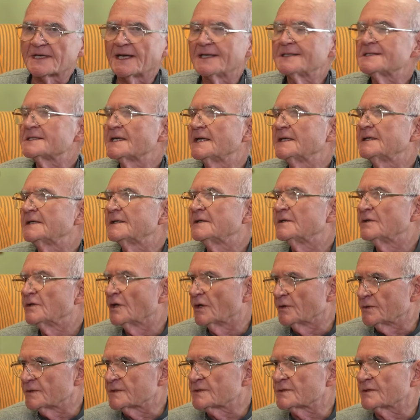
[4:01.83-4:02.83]
I'd taken
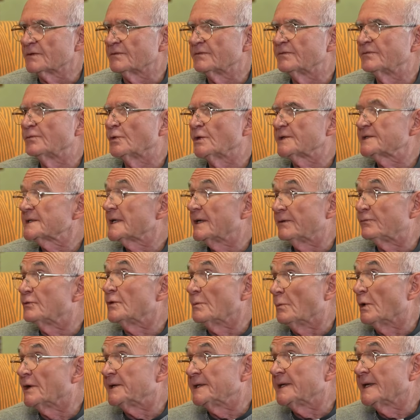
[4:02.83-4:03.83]
notes of what
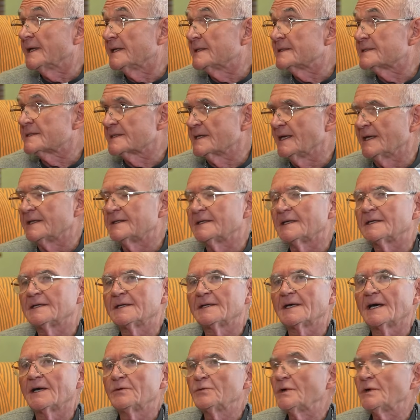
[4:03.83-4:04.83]
everybody had said. And I